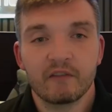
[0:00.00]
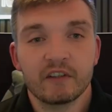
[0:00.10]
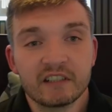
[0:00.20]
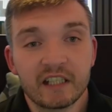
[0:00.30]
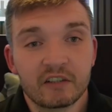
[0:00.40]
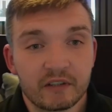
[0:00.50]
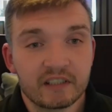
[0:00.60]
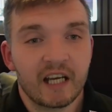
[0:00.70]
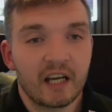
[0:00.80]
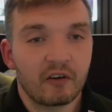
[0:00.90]
Every sector
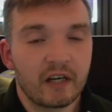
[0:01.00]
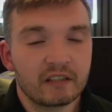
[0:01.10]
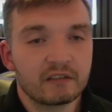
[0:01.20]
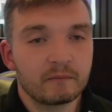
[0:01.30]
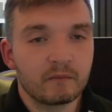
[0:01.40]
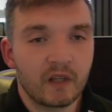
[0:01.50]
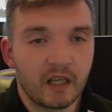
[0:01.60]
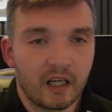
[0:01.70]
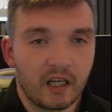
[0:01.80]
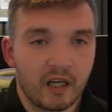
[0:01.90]
is categorized
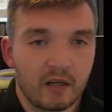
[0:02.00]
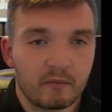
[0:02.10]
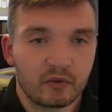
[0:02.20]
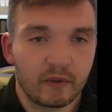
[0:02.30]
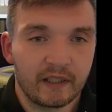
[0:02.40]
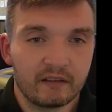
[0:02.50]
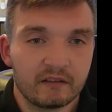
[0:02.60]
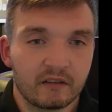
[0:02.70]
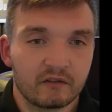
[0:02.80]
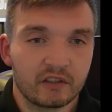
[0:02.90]

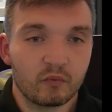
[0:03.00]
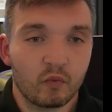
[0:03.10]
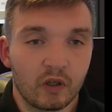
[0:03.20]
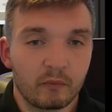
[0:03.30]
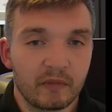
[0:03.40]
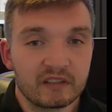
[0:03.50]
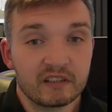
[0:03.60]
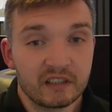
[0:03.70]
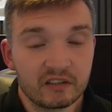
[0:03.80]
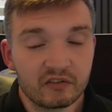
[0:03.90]
between obviously what
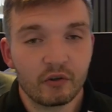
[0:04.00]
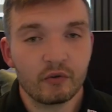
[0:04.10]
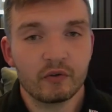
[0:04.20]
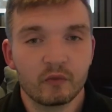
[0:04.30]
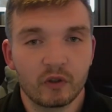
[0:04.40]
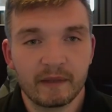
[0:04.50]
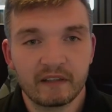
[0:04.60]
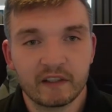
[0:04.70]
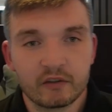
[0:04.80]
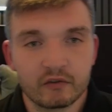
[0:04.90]
businesses do, what the
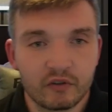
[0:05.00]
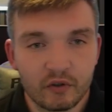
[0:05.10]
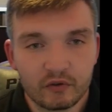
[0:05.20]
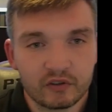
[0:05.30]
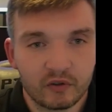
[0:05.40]
manufacturers do.